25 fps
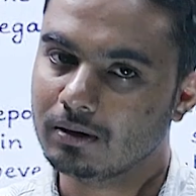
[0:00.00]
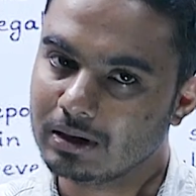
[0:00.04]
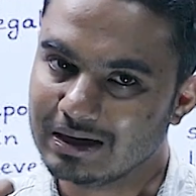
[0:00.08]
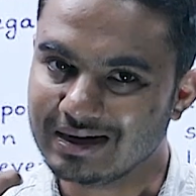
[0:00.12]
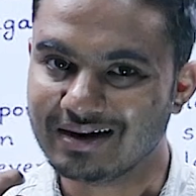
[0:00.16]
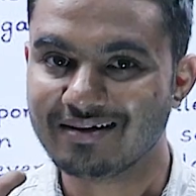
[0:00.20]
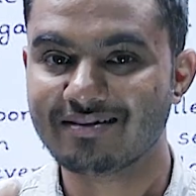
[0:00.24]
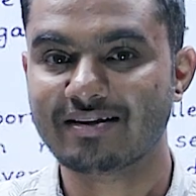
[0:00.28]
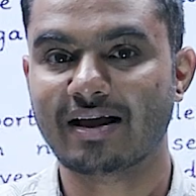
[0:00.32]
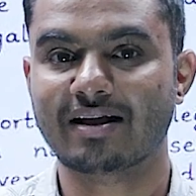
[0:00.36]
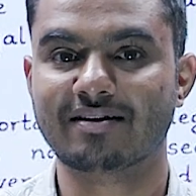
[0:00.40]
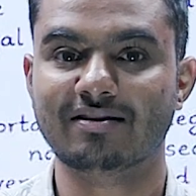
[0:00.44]

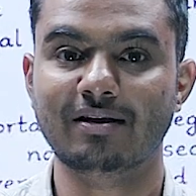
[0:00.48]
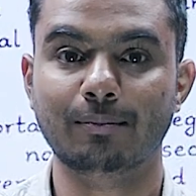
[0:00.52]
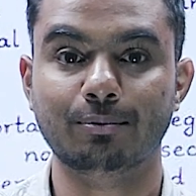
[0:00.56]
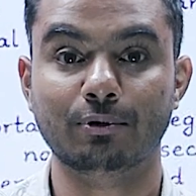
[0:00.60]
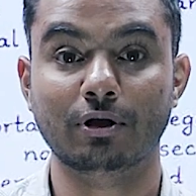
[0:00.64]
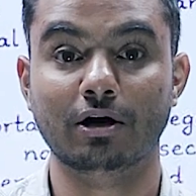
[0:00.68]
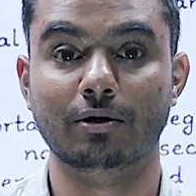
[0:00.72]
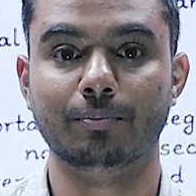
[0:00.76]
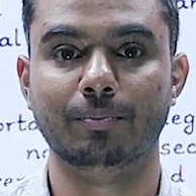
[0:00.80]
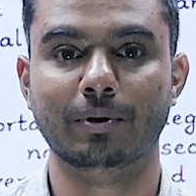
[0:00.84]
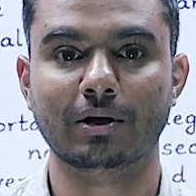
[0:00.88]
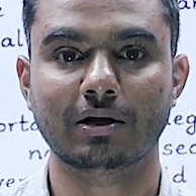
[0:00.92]
It is
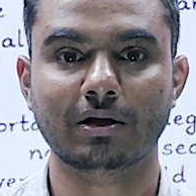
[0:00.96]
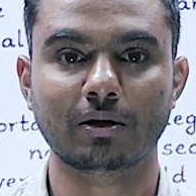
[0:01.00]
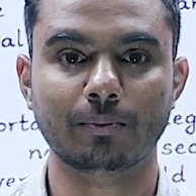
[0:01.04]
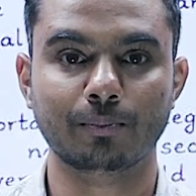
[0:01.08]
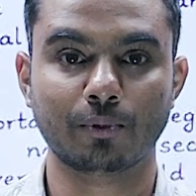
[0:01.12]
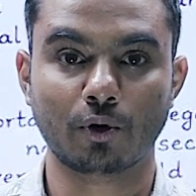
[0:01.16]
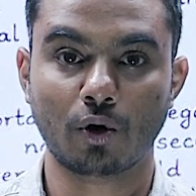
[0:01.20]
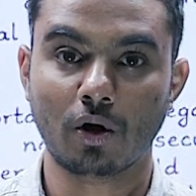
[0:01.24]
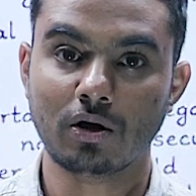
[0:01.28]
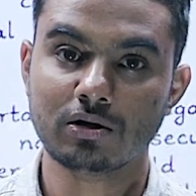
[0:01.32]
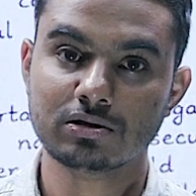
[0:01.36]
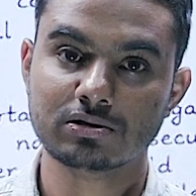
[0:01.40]
accepted
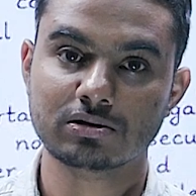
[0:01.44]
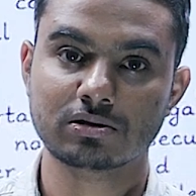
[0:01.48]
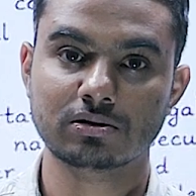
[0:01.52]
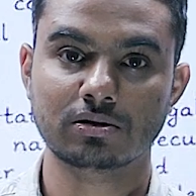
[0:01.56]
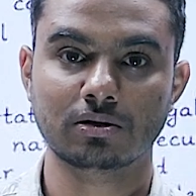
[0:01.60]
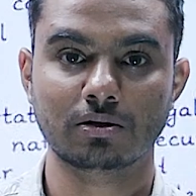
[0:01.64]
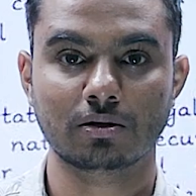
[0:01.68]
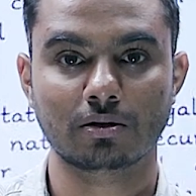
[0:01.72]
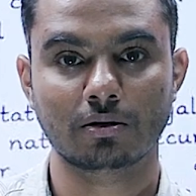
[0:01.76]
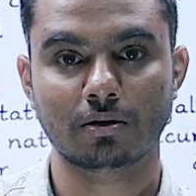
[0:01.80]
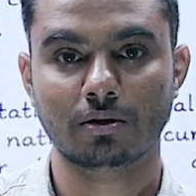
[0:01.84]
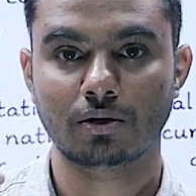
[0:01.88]

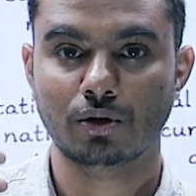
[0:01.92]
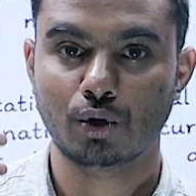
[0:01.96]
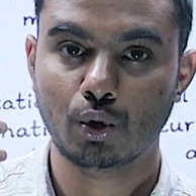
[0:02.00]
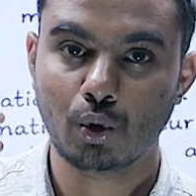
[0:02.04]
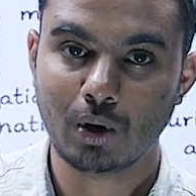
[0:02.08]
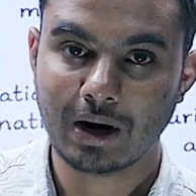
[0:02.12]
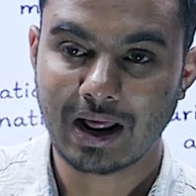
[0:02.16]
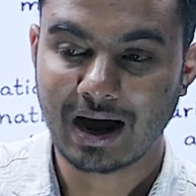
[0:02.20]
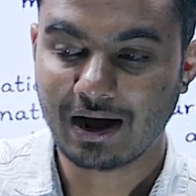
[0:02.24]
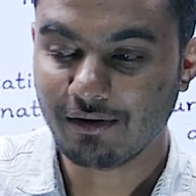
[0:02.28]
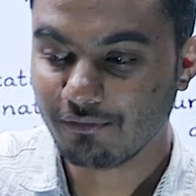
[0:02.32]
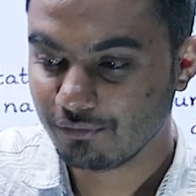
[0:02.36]
because
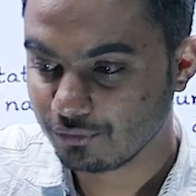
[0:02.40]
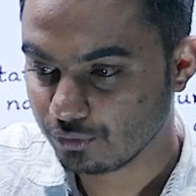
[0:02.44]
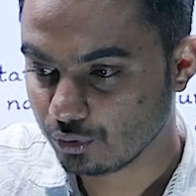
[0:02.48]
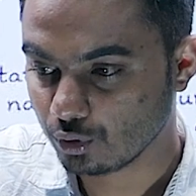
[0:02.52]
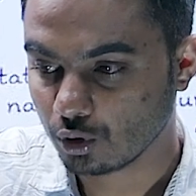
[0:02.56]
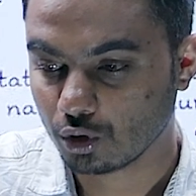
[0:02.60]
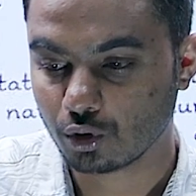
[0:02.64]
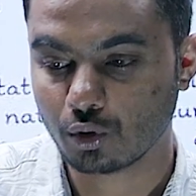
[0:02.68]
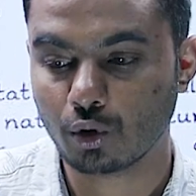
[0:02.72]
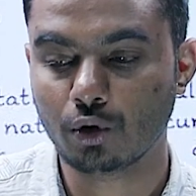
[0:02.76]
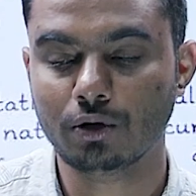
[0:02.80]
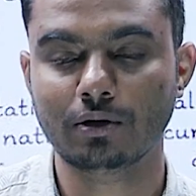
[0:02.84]
you will have
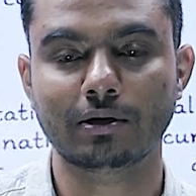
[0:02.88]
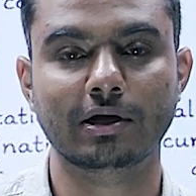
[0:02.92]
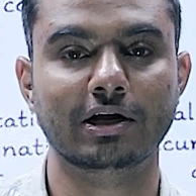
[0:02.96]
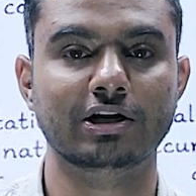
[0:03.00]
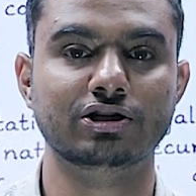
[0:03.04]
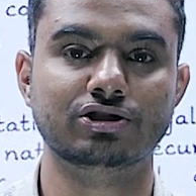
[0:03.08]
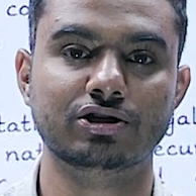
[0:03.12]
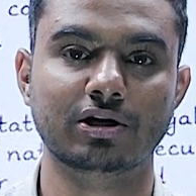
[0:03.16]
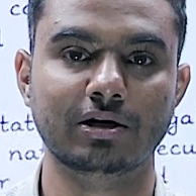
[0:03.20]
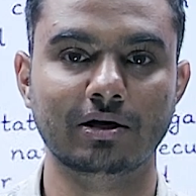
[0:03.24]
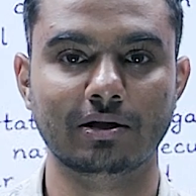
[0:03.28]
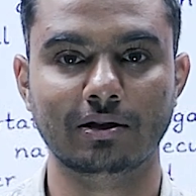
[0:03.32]
your own
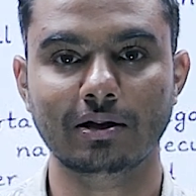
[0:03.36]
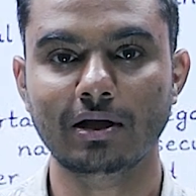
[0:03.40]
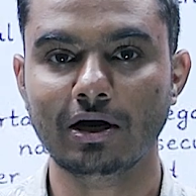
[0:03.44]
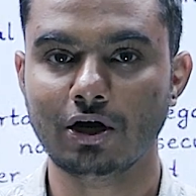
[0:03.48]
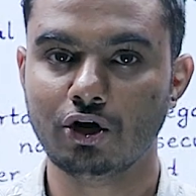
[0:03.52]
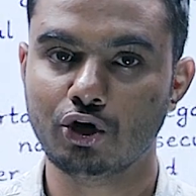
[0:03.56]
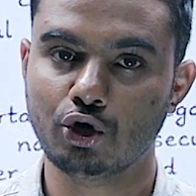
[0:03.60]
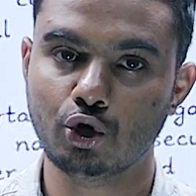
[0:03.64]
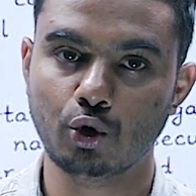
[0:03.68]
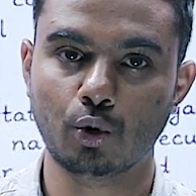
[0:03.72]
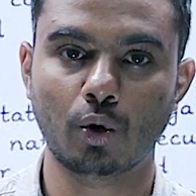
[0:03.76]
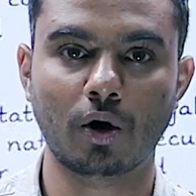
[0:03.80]
tension in
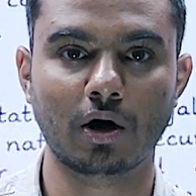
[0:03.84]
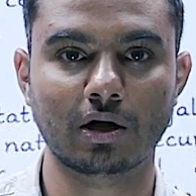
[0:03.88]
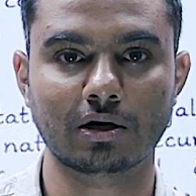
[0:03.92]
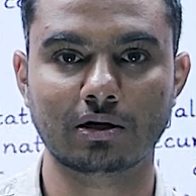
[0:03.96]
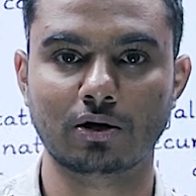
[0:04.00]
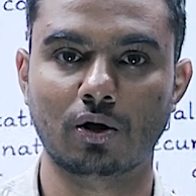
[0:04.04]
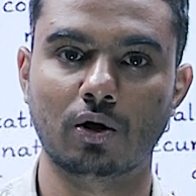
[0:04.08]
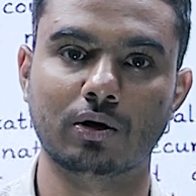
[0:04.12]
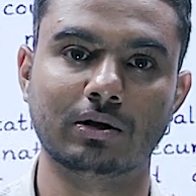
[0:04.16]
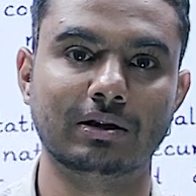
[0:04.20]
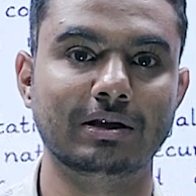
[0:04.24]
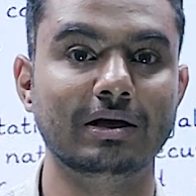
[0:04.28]
the 2
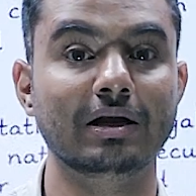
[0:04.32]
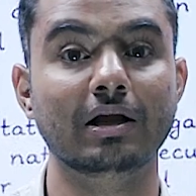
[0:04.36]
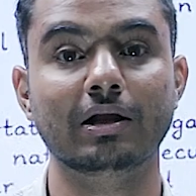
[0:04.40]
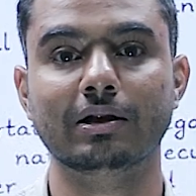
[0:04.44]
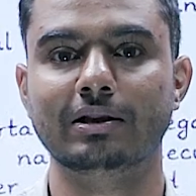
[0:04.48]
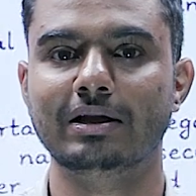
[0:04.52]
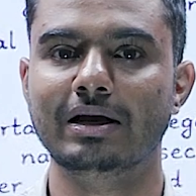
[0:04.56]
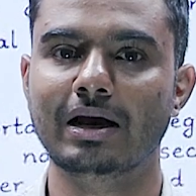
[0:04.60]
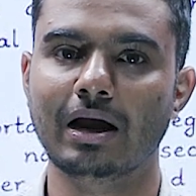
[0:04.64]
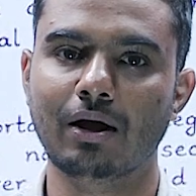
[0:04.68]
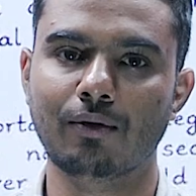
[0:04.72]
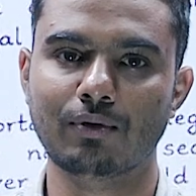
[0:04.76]
or
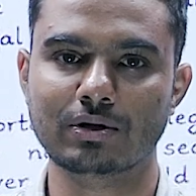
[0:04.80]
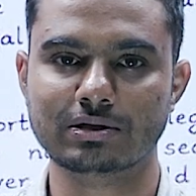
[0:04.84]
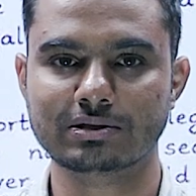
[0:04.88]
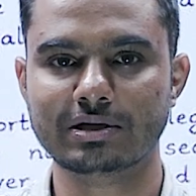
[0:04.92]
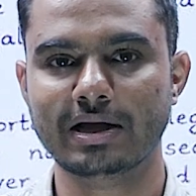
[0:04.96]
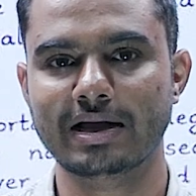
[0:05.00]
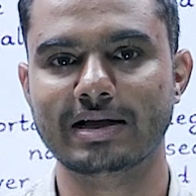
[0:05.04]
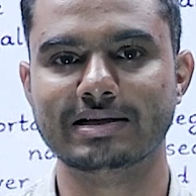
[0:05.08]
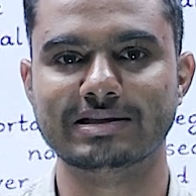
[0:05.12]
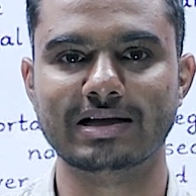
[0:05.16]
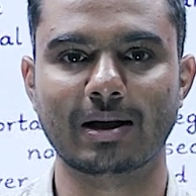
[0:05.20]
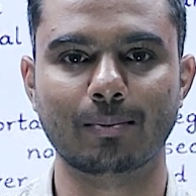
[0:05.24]
3
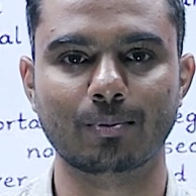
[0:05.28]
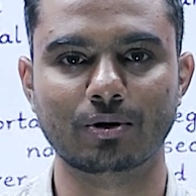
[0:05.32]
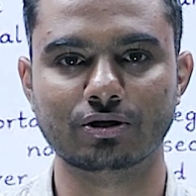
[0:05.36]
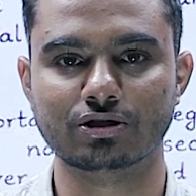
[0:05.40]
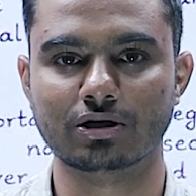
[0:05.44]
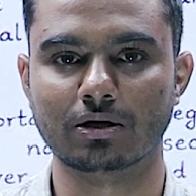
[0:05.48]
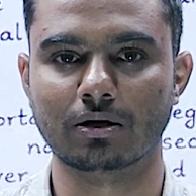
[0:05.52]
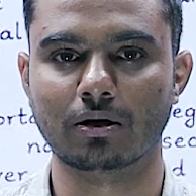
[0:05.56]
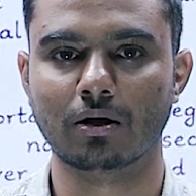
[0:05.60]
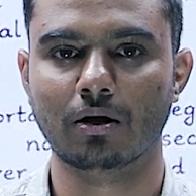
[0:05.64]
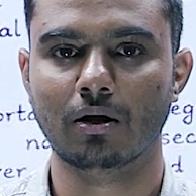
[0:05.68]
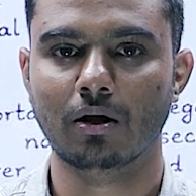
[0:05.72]
hours
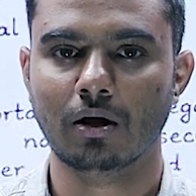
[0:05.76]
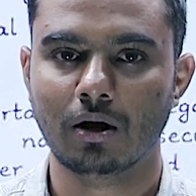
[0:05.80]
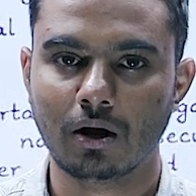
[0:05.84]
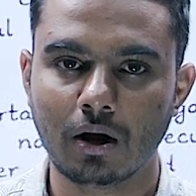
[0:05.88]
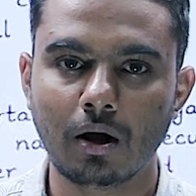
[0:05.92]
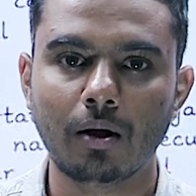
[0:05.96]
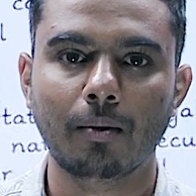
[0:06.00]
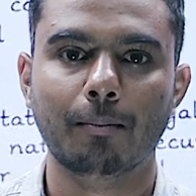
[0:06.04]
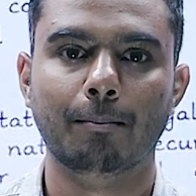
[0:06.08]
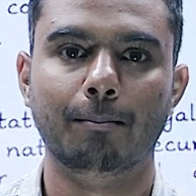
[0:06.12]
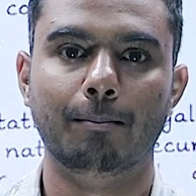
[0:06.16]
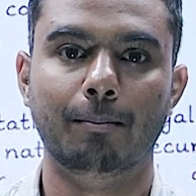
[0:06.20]
examination,
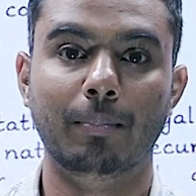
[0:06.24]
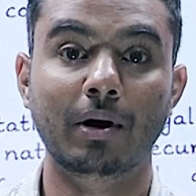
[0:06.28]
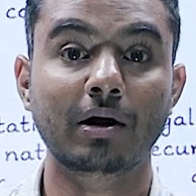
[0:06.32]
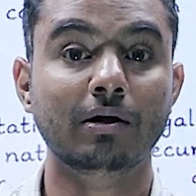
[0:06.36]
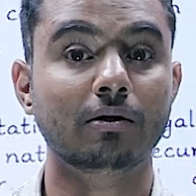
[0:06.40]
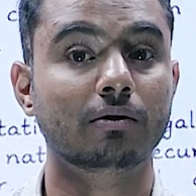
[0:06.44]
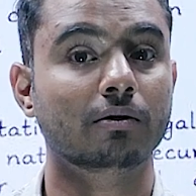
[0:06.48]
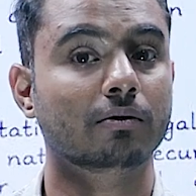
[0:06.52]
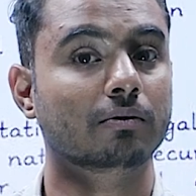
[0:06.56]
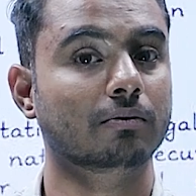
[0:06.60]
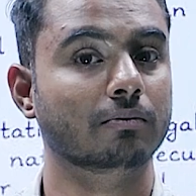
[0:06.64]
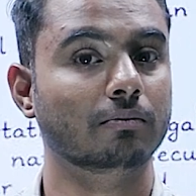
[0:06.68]

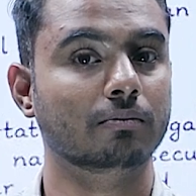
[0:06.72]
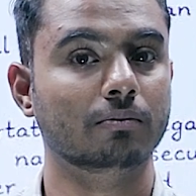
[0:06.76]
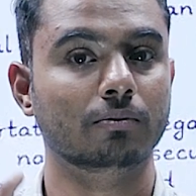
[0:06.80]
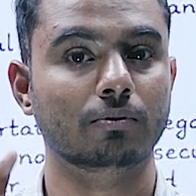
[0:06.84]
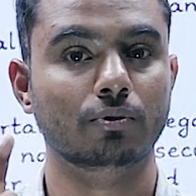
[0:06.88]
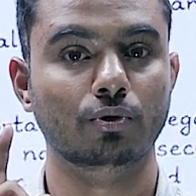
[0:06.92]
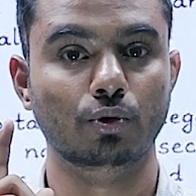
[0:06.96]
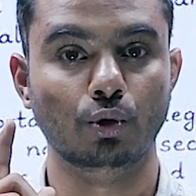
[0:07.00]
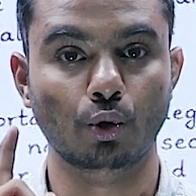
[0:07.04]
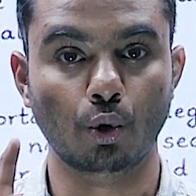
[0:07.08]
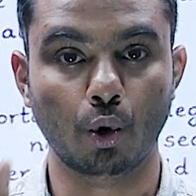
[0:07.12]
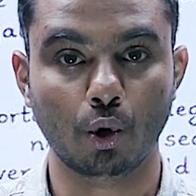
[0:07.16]
but
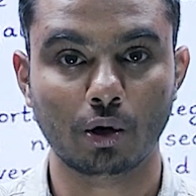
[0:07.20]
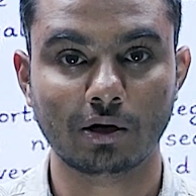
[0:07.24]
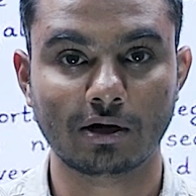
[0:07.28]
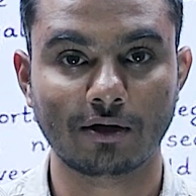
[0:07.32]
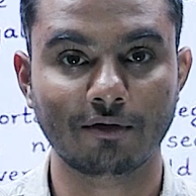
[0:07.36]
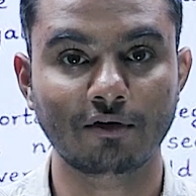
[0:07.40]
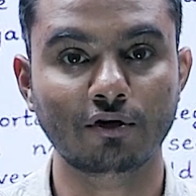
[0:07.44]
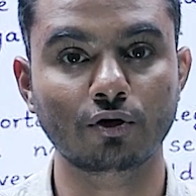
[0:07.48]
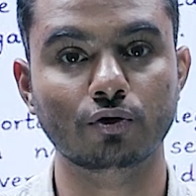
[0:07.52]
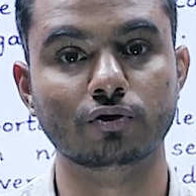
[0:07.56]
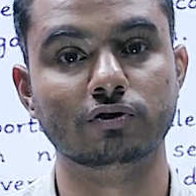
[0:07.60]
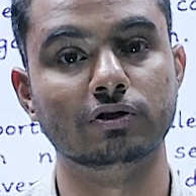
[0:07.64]

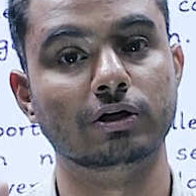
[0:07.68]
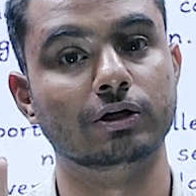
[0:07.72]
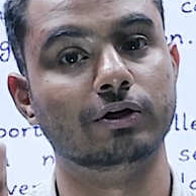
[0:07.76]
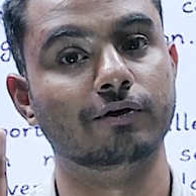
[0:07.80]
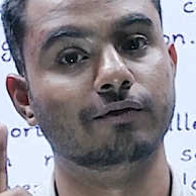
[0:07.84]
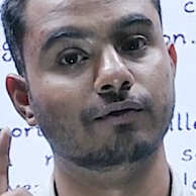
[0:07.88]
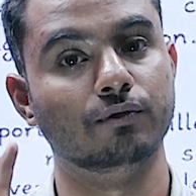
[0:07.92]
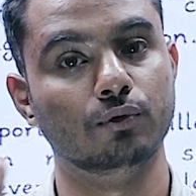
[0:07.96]
don't ever use it.